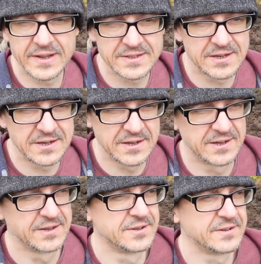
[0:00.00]
it. So,
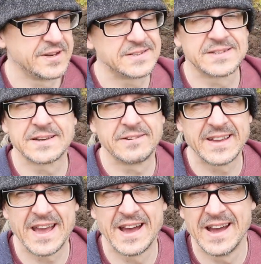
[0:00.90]
don't
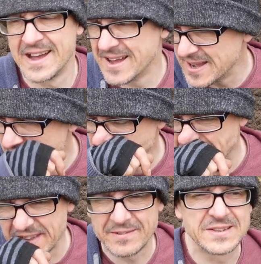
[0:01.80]
necessarily.
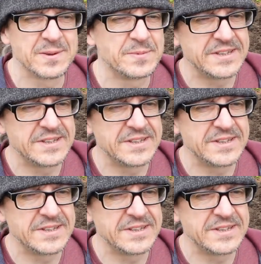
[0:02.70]
The only reason I'm